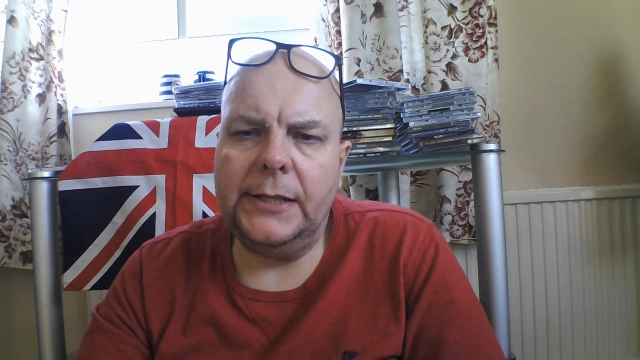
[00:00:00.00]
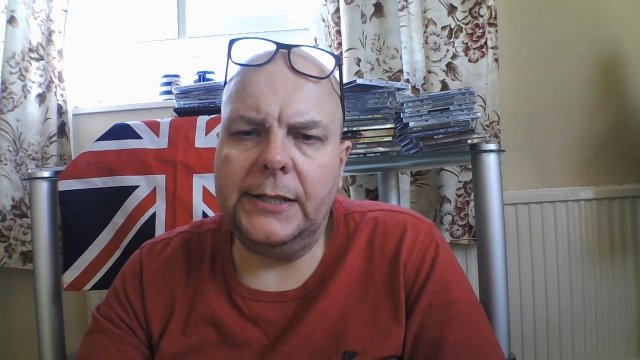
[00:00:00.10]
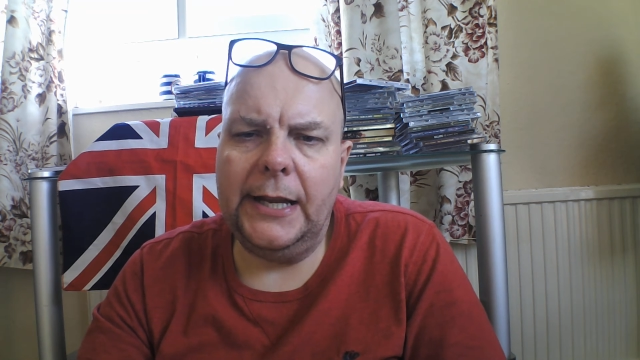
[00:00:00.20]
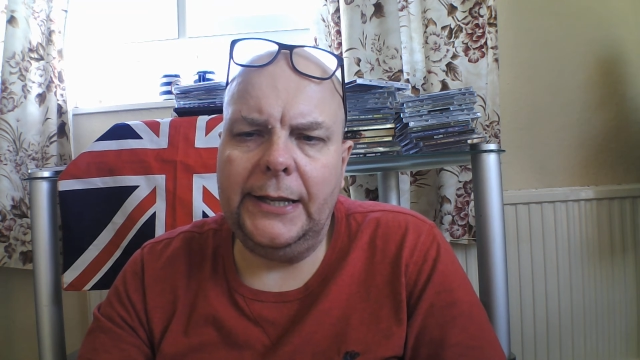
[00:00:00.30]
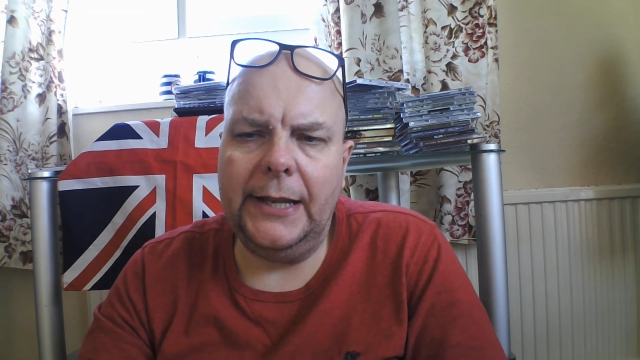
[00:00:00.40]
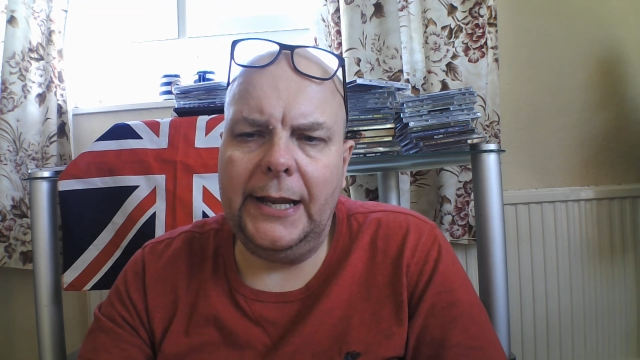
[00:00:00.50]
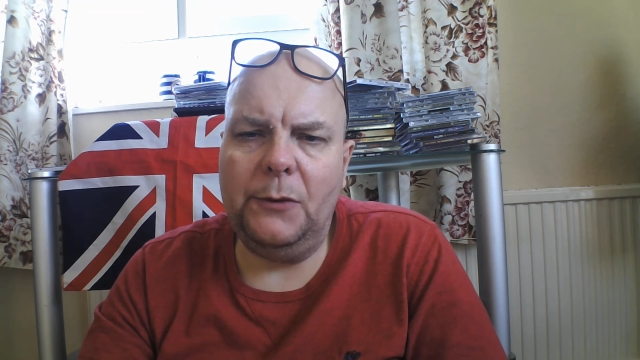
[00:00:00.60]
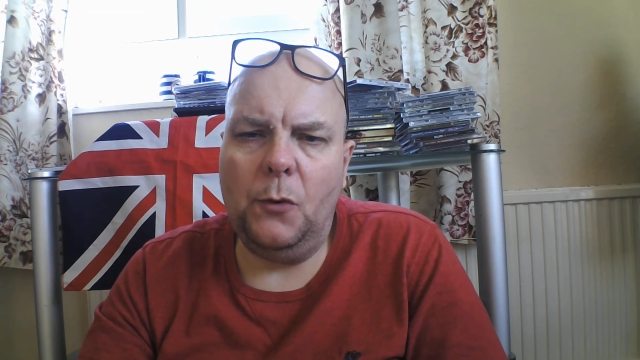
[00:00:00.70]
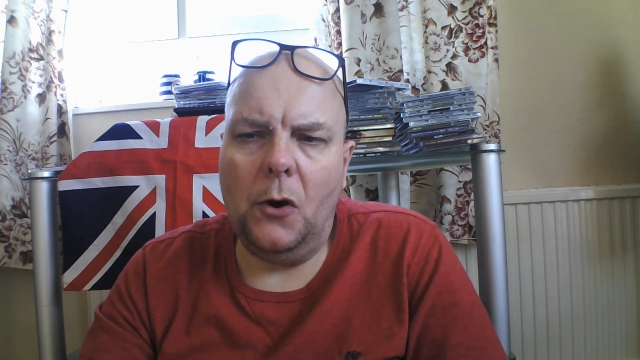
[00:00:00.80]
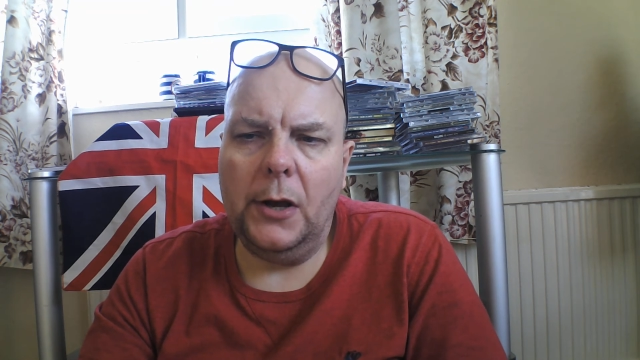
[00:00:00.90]

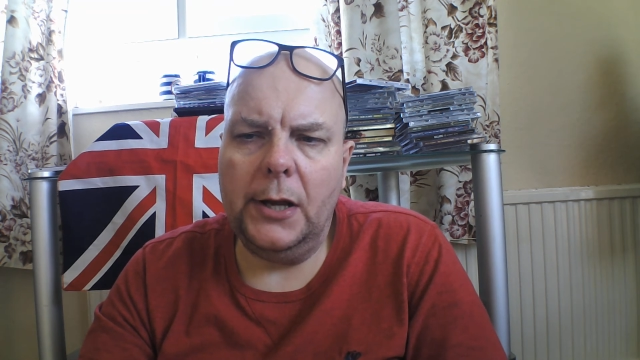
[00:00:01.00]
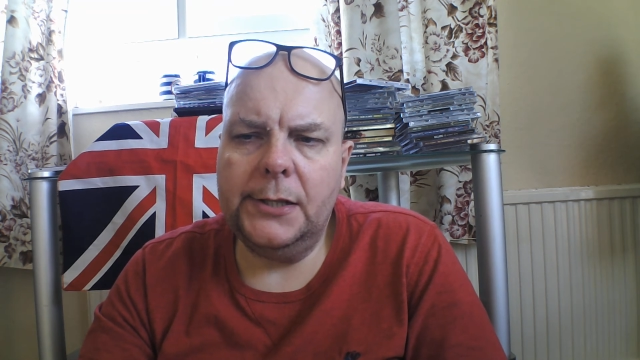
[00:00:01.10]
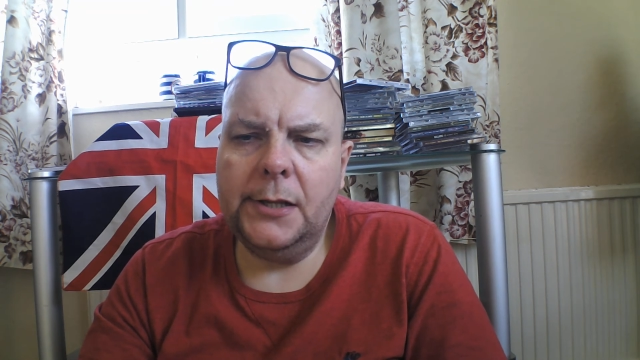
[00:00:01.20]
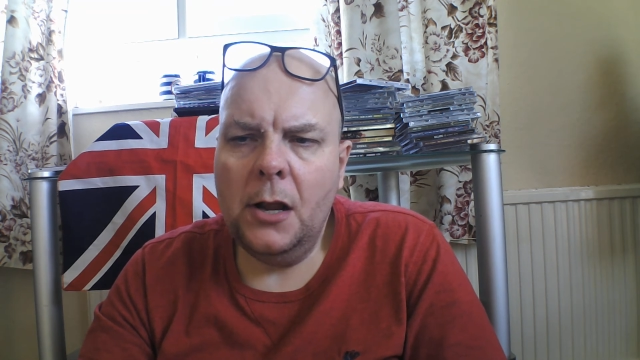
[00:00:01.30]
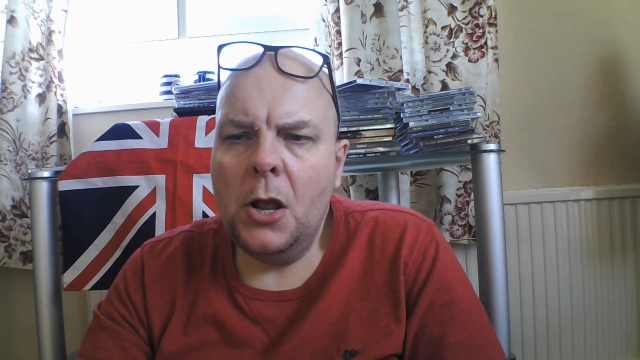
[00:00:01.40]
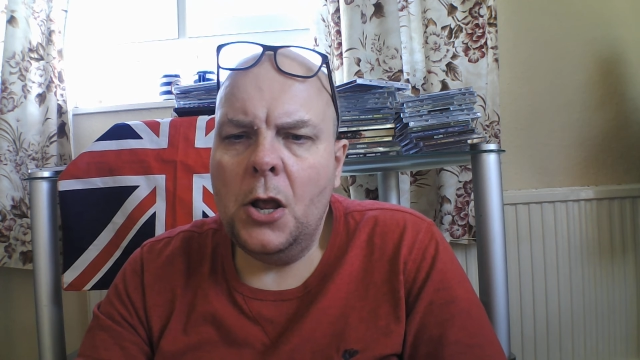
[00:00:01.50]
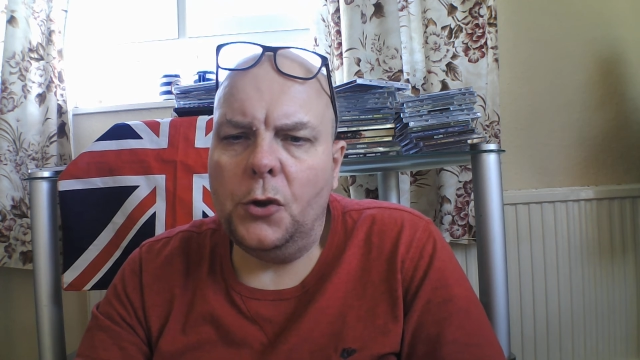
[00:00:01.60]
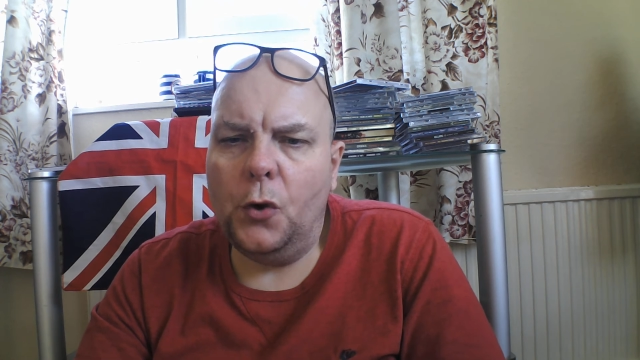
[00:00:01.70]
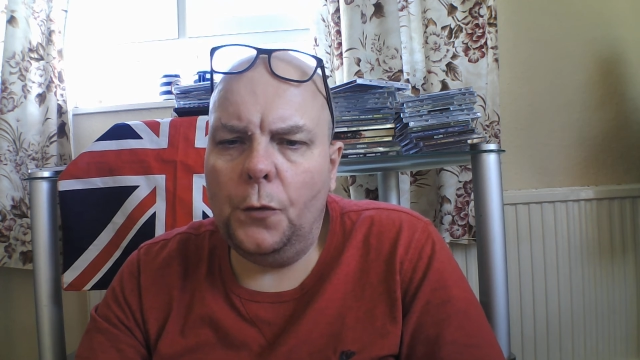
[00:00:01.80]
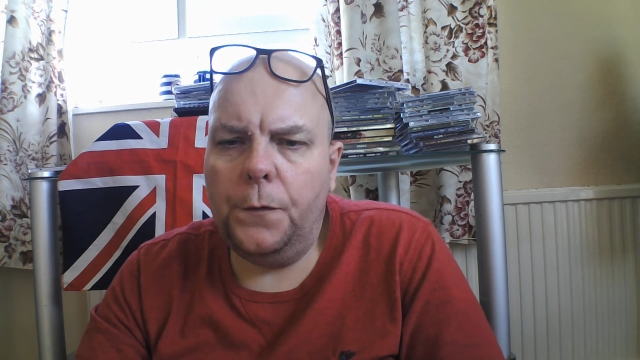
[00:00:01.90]
CD-wise,
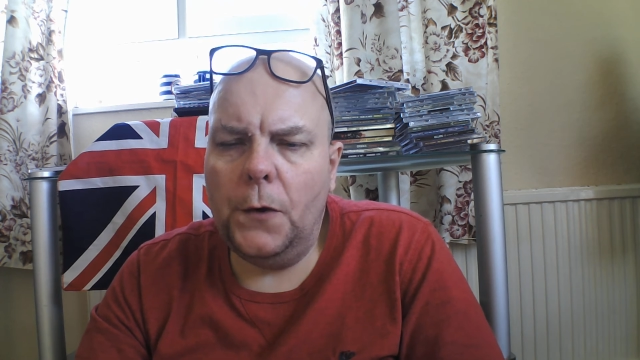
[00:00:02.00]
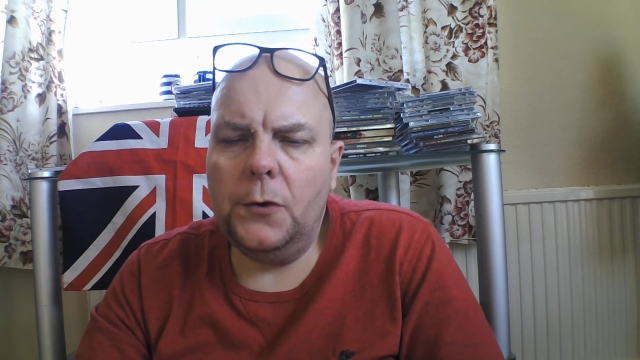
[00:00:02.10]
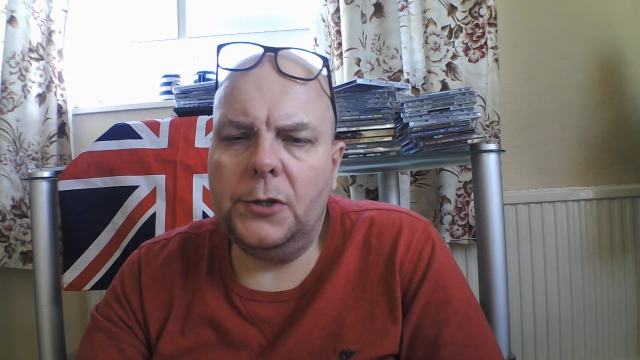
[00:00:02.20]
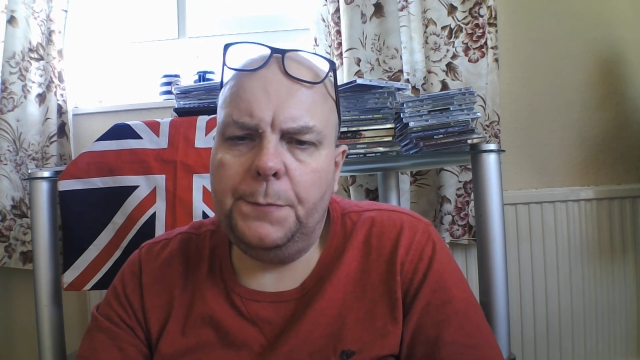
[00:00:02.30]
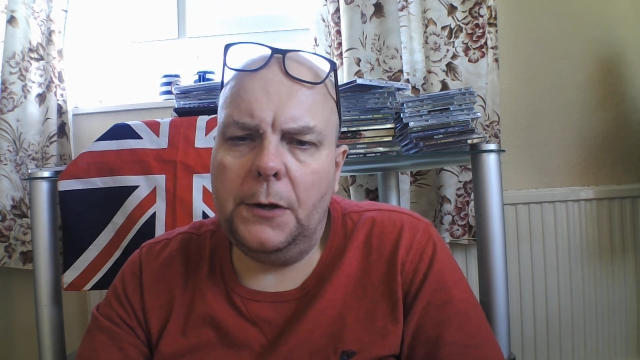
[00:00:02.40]
you'll first